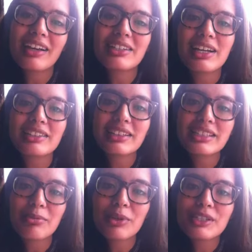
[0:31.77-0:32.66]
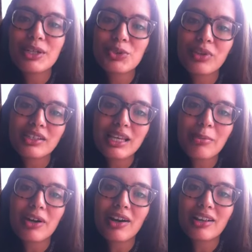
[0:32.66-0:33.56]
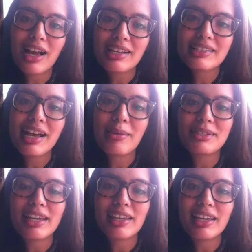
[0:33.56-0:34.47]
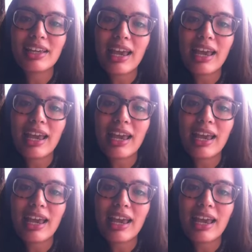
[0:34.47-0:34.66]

conducting some research with a seminar class I'm taking,